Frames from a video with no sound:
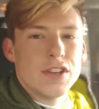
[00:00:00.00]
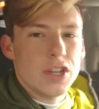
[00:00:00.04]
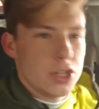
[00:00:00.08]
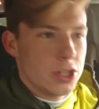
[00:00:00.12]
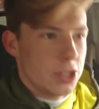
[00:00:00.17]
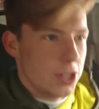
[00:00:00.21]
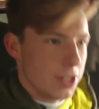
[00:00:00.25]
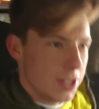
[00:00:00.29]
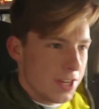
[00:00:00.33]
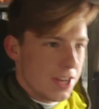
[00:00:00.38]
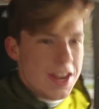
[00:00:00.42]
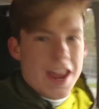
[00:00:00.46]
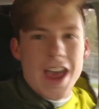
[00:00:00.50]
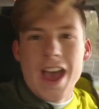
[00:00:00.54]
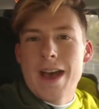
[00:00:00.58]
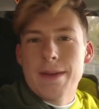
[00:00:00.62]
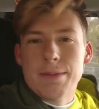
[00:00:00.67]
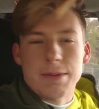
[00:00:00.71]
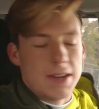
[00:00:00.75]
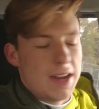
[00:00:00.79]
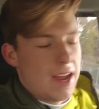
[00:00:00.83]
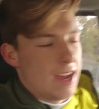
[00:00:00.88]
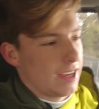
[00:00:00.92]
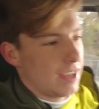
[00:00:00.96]
fish just didn't
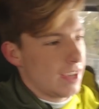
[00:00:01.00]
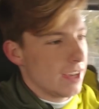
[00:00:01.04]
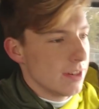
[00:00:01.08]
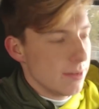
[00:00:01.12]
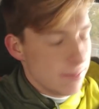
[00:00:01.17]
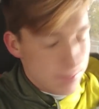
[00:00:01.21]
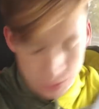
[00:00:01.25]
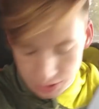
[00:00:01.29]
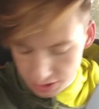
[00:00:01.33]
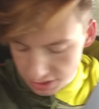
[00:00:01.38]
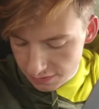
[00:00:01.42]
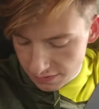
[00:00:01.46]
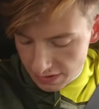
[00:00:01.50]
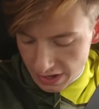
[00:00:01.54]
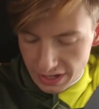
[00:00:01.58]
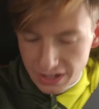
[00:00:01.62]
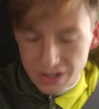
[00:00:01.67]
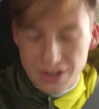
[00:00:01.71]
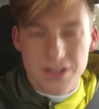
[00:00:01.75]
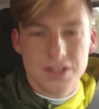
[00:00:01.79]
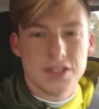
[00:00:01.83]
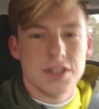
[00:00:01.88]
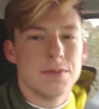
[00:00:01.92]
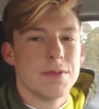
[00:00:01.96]
happen. I couldn't believe it. I
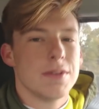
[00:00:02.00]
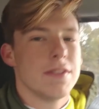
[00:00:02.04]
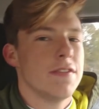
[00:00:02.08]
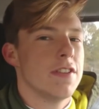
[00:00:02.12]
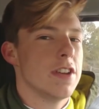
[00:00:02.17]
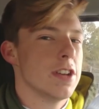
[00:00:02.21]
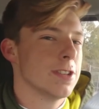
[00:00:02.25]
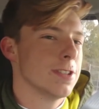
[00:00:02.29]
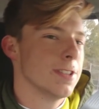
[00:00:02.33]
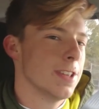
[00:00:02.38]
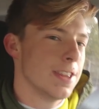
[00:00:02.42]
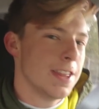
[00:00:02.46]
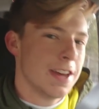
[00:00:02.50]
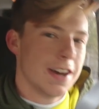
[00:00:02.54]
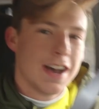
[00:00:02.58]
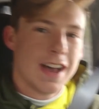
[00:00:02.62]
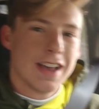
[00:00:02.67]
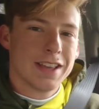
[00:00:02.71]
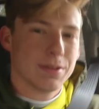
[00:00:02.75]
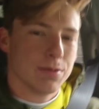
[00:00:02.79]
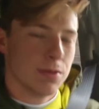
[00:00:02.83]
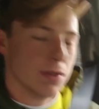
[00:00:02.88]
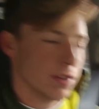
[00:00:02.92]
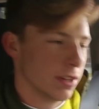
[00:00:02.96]
caught so many fish and then that
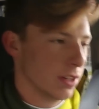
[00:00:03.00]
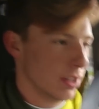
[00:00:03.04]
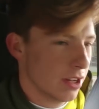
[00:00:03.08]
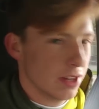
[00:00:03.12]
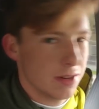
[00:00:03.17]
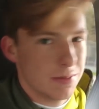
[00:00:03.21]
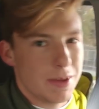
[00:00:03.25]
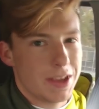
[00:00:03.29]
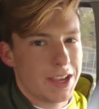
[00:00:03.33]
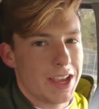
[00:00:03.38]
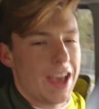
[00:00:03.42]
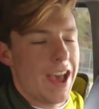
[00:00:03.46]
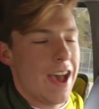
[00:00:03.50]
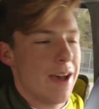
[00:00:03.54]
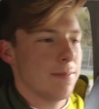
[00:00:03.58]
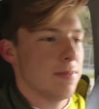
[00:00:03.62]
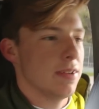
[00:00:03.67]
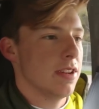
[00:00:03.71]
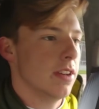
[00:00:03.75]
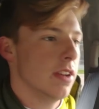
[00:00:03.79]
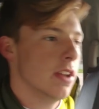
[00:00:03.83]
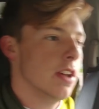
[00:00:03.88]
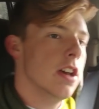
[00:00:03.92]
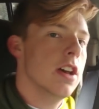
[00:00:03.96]
last one, couldn't make it
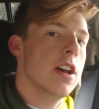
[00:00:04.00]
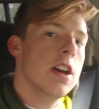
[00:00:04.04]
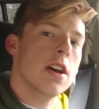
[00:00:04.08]
happen.